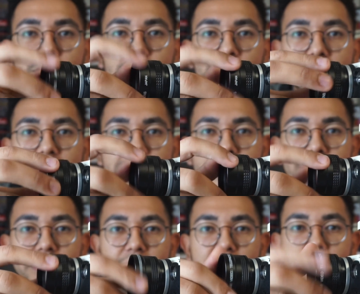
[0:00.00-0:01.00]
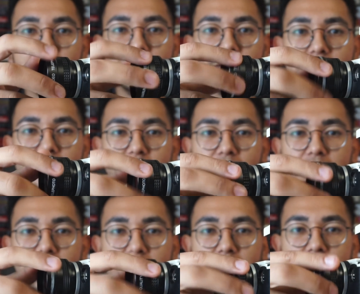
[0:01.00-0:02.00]
the lens on nice
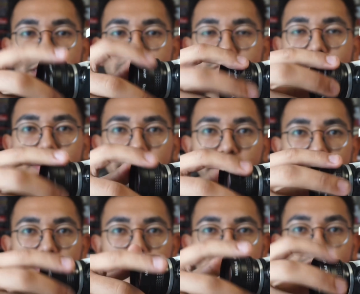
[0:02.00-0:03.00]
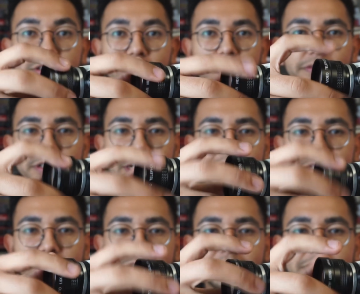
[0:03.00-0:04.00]
and neat, make sure not to over tighten
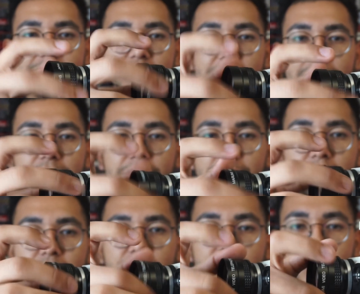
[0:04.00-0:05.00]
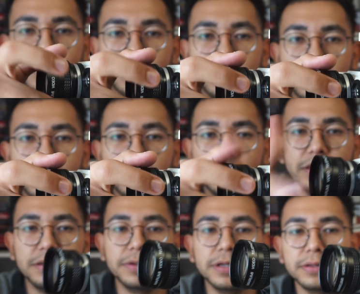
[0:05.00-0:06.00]
it obviously.
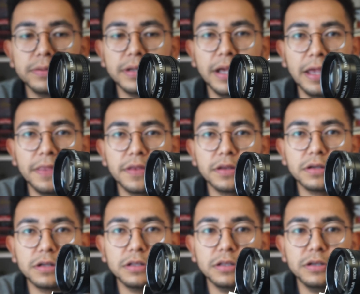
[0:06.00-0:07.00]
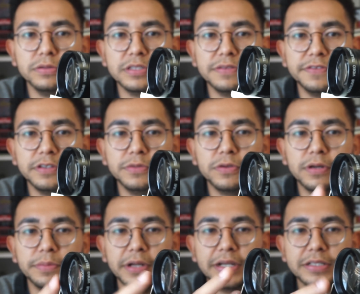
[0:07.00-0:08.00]
There we go, and then close the film door
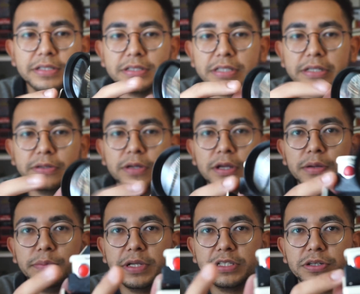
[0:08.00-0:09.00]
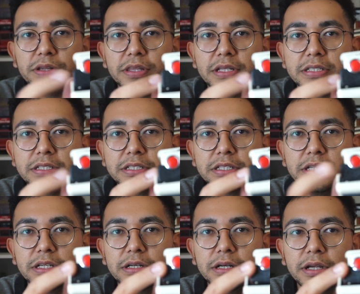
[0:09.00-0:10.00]
up nice and slow. Make sure this is
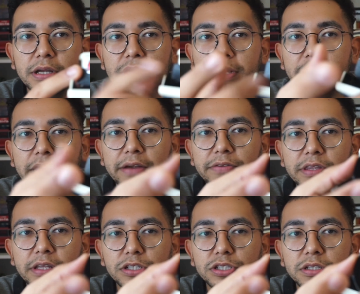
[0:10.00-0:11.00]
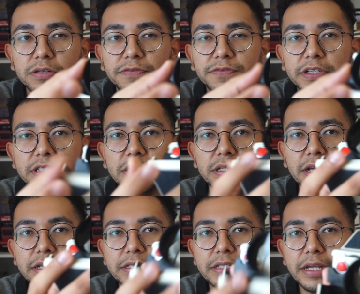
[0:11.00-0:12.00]
secure and everything should fit
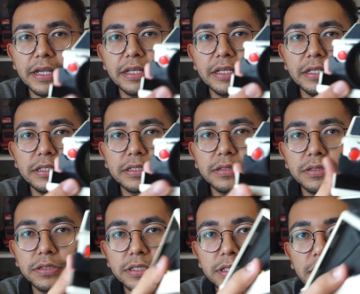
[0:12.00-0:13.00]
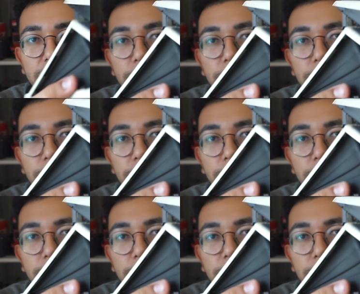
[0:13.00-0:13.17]
nice and neat, just like that.